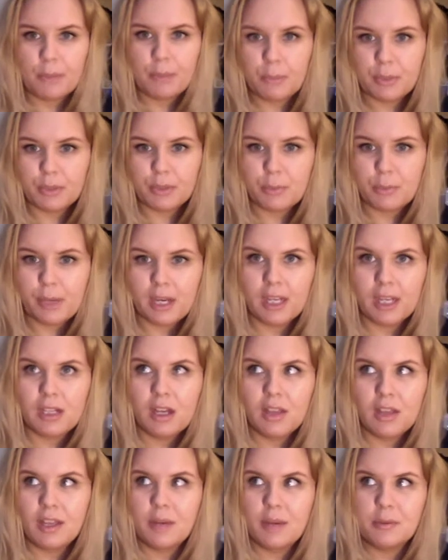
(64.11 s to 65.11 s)
with when I
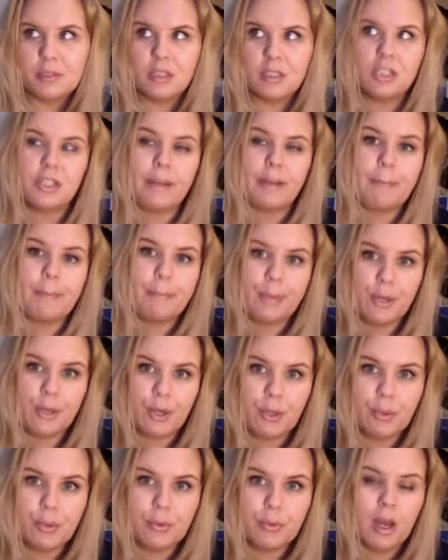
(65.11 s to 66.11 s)
got there was the
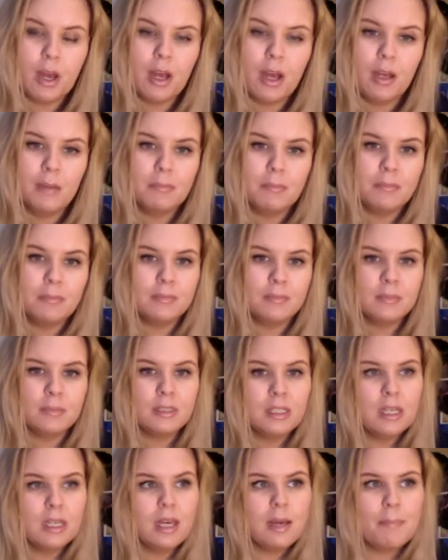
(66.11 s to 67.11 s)
shampoo,
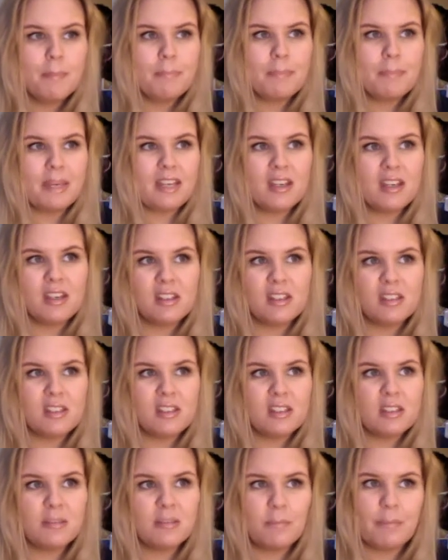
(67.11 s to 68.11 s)

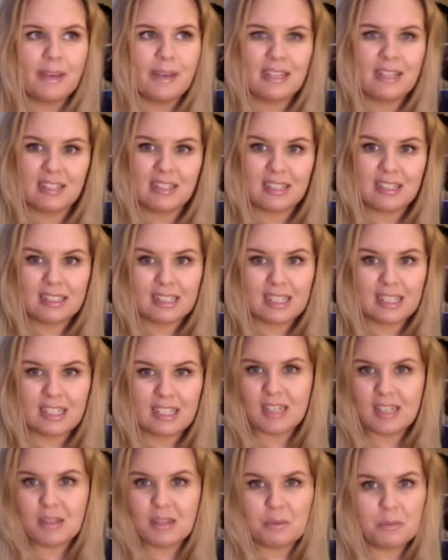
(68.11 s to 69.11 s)
because
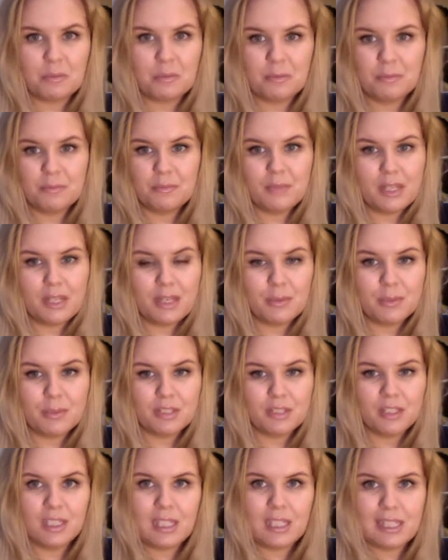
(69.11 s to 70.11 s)
basically it was
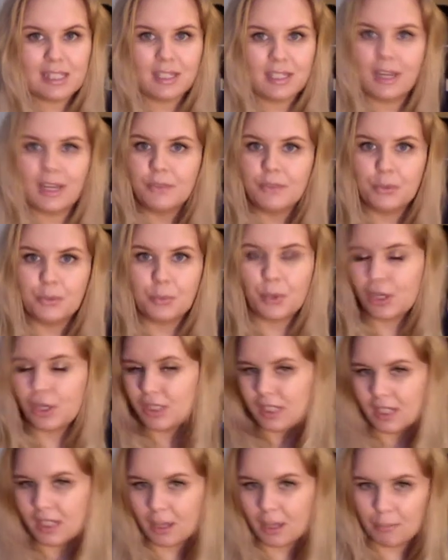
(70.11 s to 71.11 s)
a Lee Stafford one,
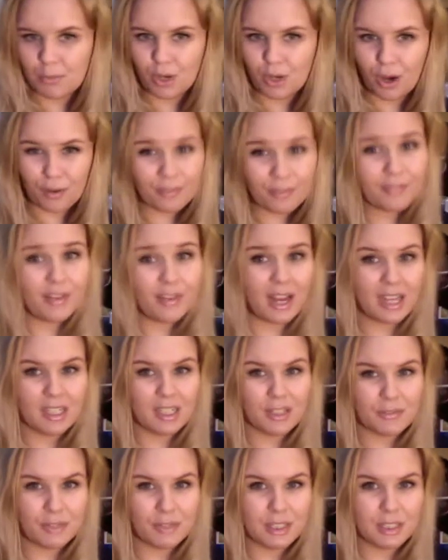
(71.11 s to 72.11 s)
and I'm not a fan
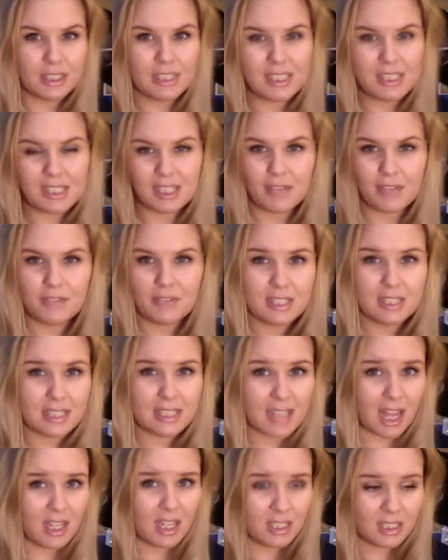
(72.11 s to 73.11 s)
of the Lee Stafford
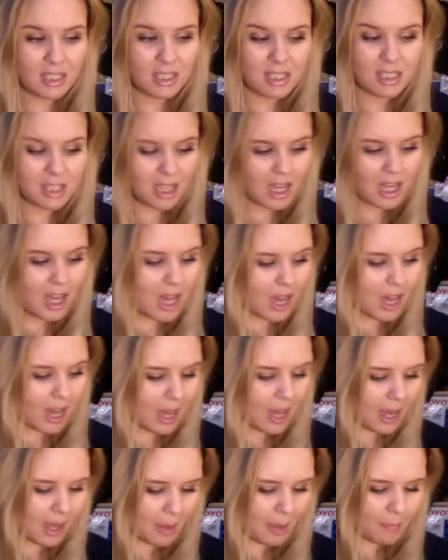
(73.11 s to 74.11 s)
scent.
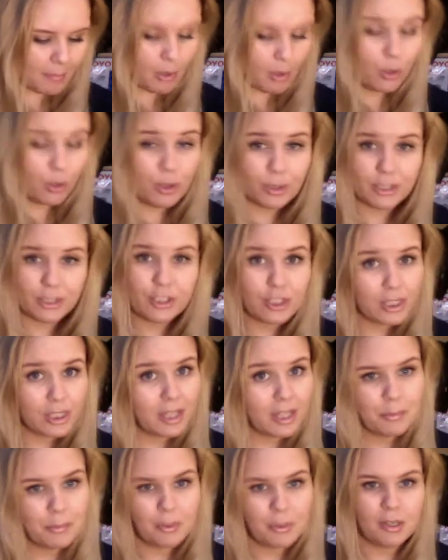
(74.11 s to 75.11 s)
Although I do
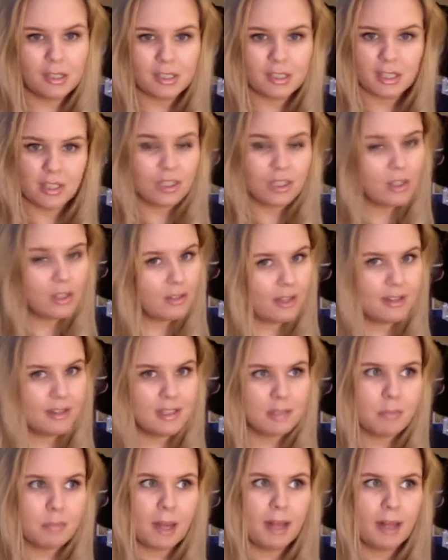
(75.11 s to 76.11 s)
like the products, I don't like the
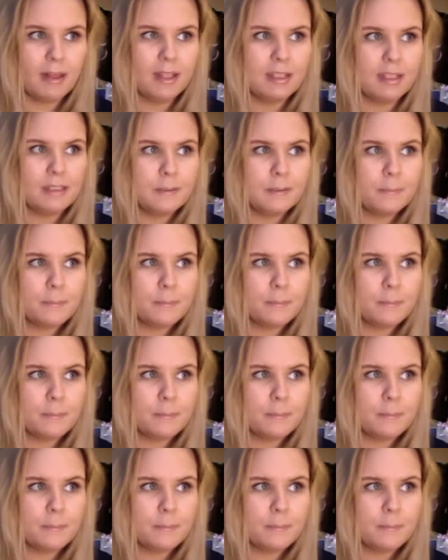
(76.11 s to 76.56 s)
smell, and